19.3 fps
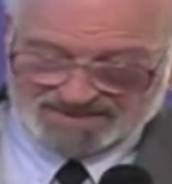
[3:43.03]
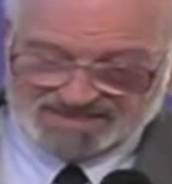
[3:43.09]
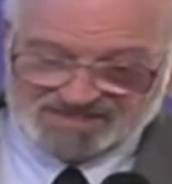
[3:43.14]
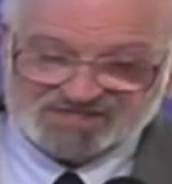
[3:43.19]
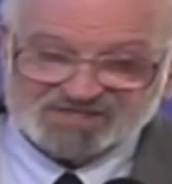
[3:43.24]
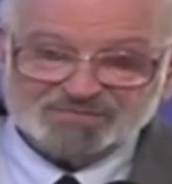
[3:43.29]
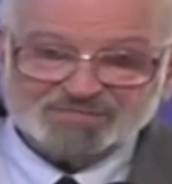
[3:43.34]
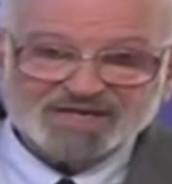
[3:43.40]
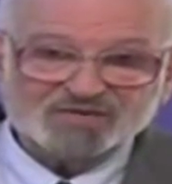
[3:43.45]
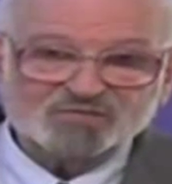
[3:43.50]

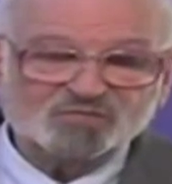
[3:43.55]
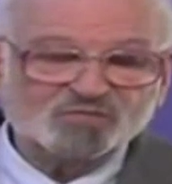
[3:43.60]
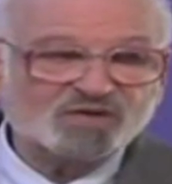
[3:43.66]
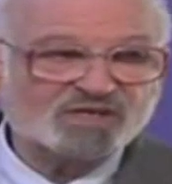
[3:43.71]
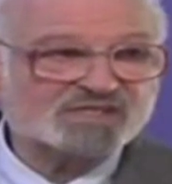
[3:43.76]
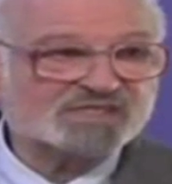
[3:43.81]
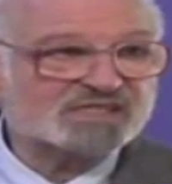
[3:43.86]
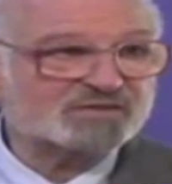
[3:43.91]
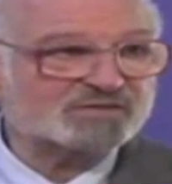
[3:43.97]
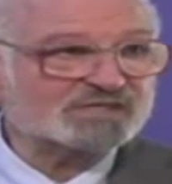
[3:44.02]
Batista made
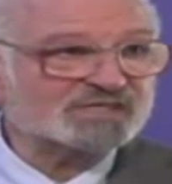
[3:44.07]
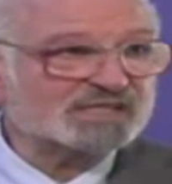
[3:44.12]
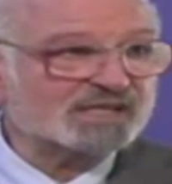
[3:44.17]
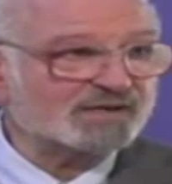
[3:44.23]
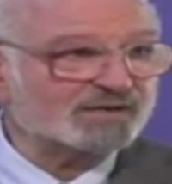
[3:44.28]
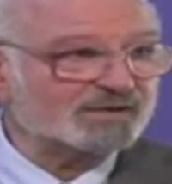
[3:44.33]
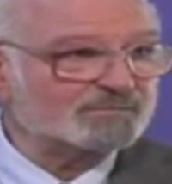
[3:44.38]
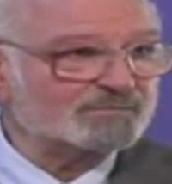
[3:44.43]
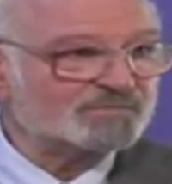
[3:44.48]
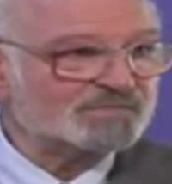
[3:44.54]
one serious
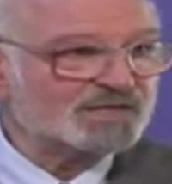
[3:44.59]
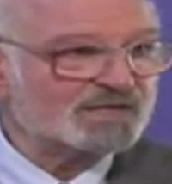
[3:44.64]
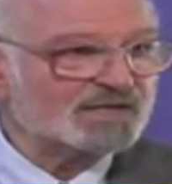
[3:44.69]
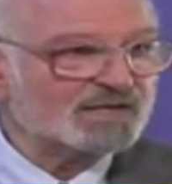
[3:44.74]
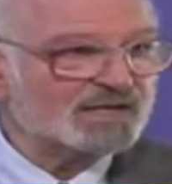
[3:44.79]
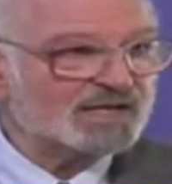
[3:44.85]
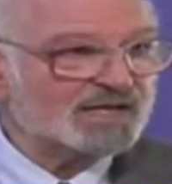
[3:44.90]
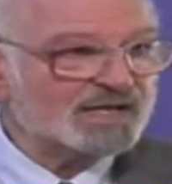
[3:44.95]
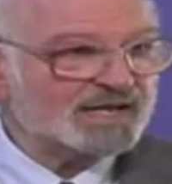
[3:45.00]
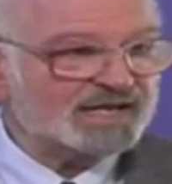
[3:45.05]
error.
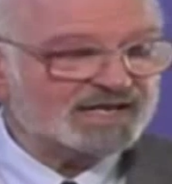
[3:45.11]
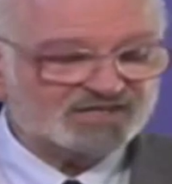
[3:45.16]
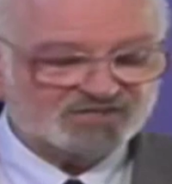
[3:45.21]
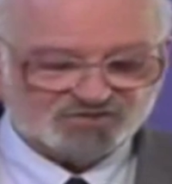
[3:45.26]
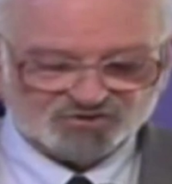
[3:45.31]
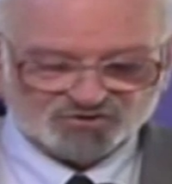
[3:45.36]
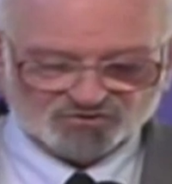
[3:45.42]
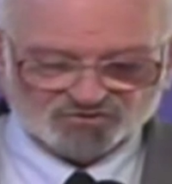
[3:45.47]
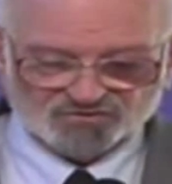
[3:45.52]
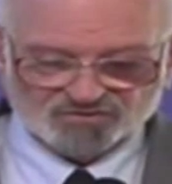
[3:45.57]
He
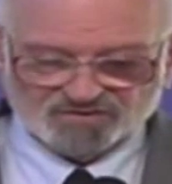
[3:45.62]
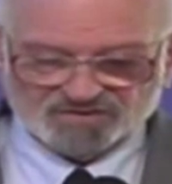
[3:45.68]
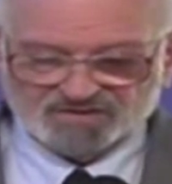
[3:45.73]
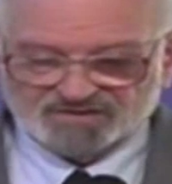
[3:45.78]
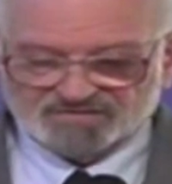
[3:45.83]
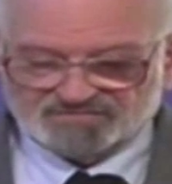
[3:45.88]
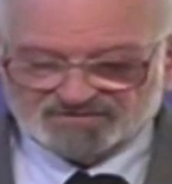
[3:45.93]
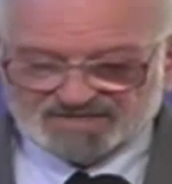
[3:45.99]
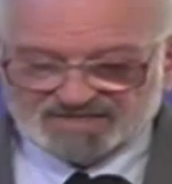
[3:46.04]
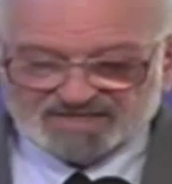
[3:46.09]

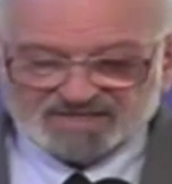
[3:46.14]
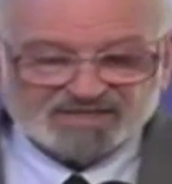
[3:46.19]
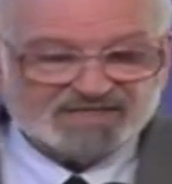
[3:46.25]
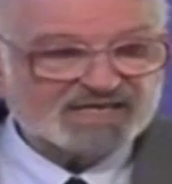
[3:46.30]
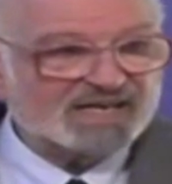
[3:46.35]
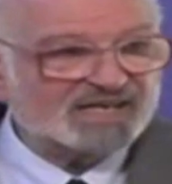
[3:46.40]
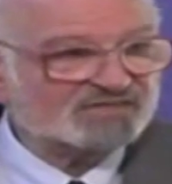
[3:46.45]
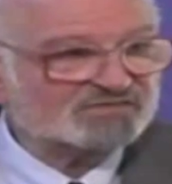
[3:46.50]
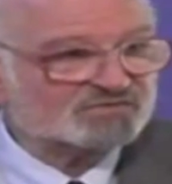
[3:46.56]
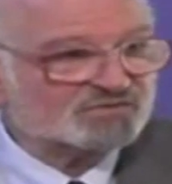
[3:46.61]
turned Fidel
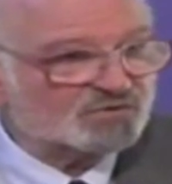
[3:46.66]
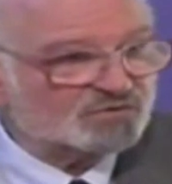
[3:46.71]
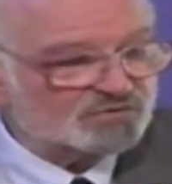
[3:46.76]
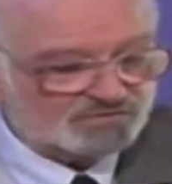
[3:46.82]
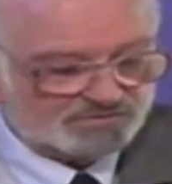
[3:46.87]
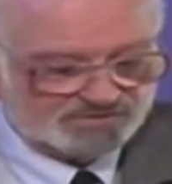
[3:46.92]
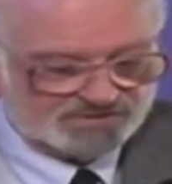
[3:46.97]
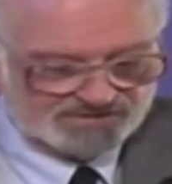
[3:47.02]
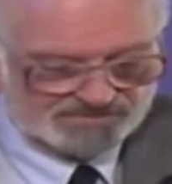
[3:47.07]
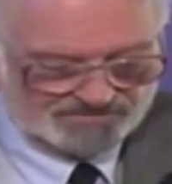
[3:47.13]
Castro
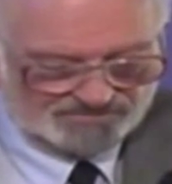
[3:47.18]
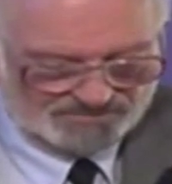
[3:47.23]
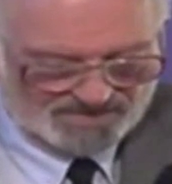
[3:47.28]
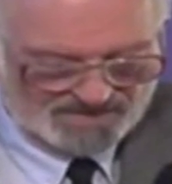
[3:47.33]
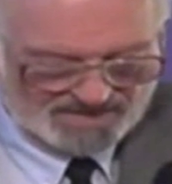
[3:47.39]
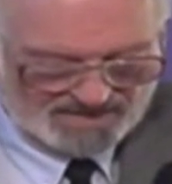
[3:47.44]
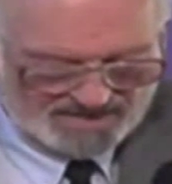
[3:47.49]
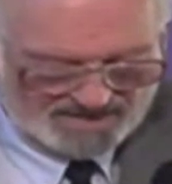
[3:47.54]
loose.